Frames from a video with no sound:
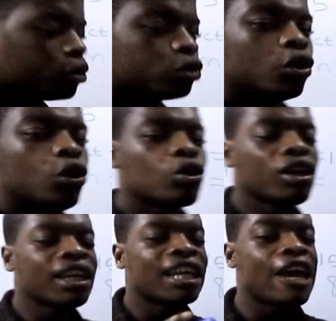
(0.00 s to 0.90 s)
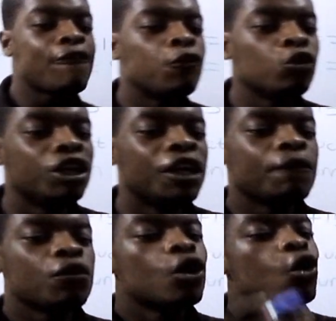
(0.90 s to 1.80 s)
So looking
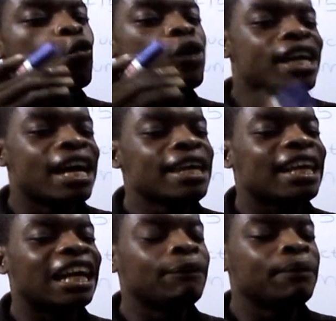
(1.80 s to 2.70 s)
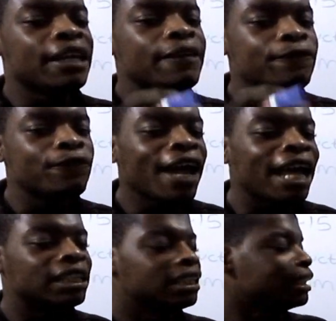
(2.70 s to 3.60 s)
carefully, it can be
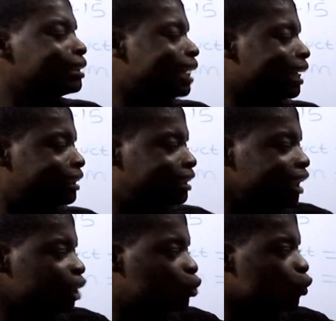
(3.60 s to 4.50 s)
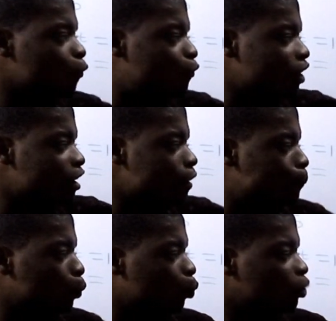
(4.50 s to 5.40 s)
inferred that these two
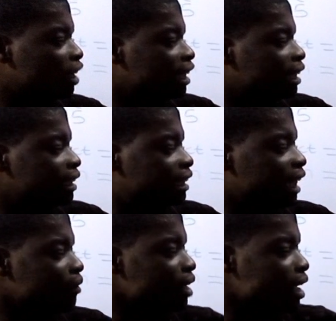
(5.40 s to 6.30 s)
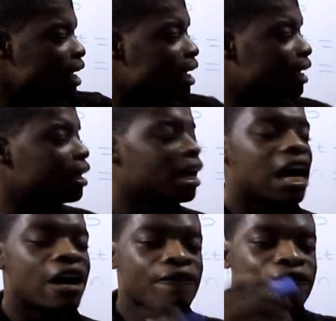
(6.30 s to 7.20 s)
variables 3a
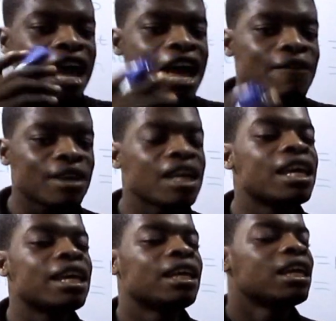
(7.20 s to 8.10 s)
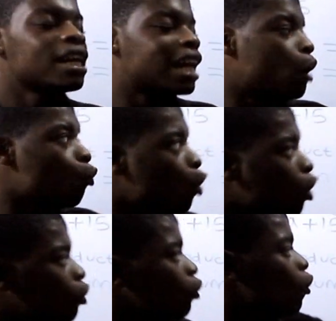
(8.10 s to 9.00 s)
and 5a can
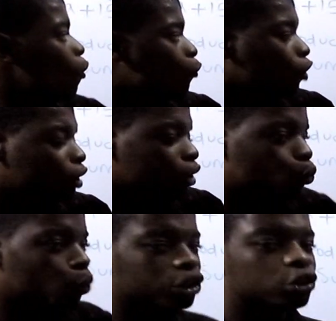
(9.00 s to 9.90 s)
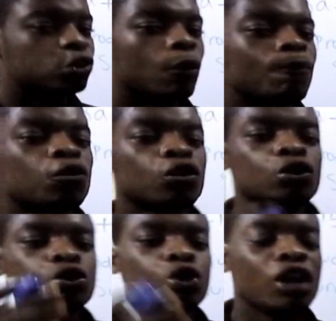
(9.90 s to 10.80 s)
work for this question.
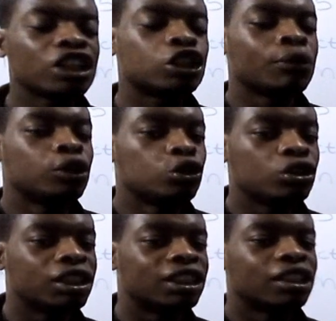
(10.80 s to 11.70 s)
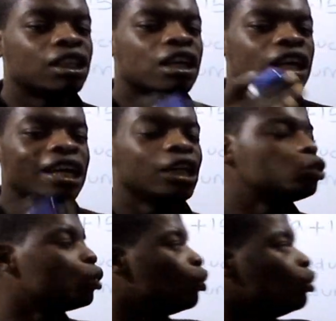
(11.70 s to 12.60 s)
So let's substitute it
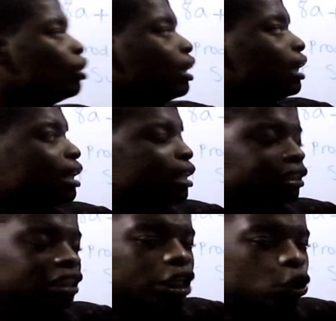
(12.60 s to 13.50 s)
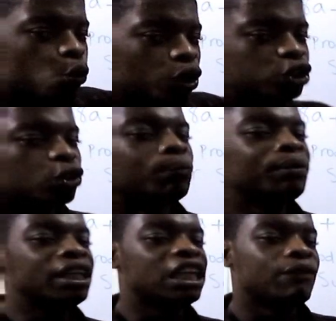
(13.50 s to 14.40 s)
into the equation
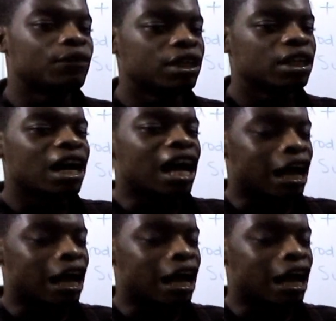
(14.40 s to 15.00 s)
being given